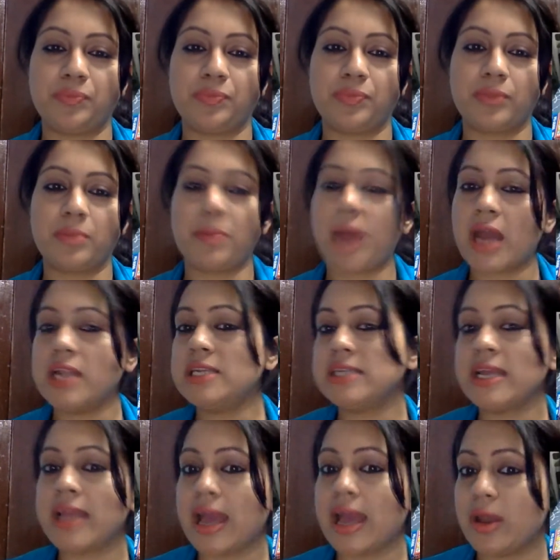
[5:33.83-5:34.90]

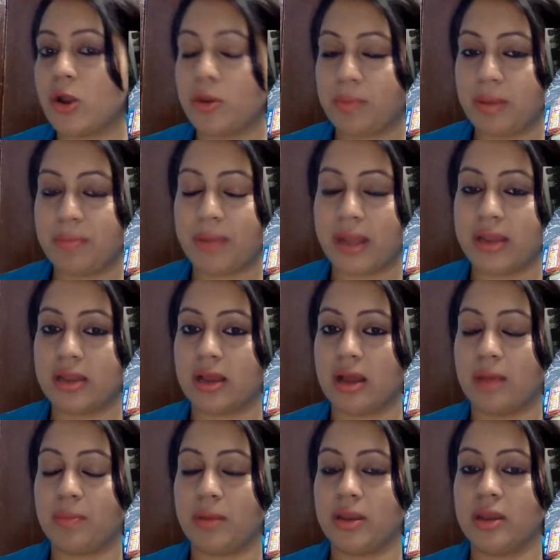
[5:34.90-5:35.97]
parenting cannot be bind
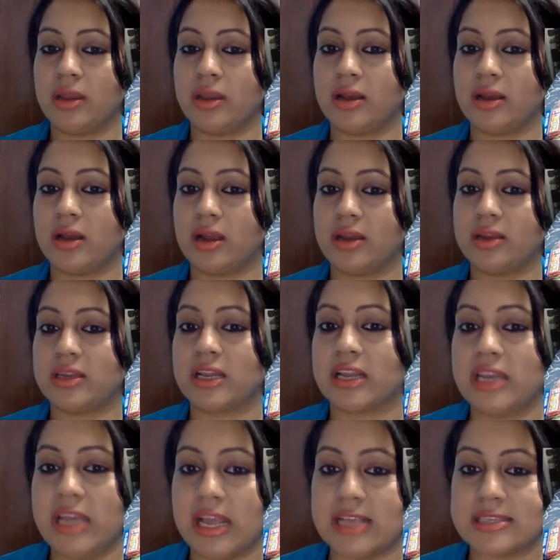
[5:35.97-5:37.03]
up under
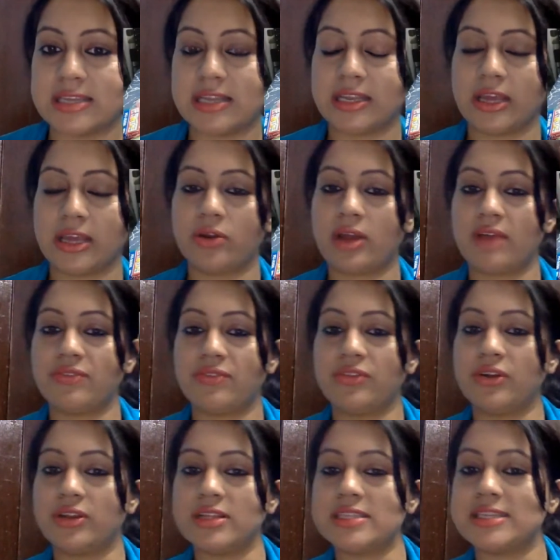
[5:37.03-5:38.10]
techniques. It cannot have
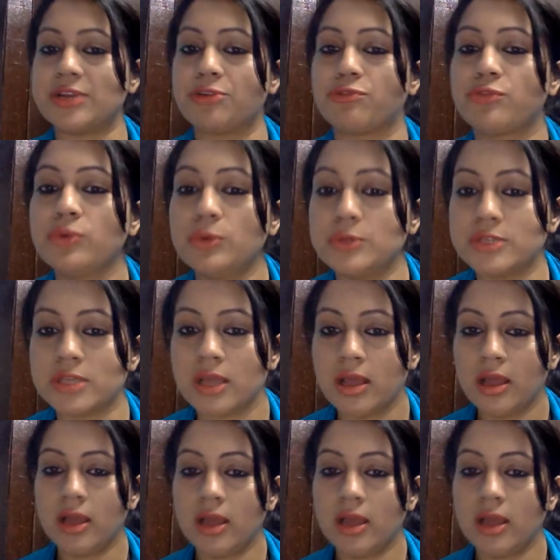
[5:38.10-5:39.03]
certain set of rules.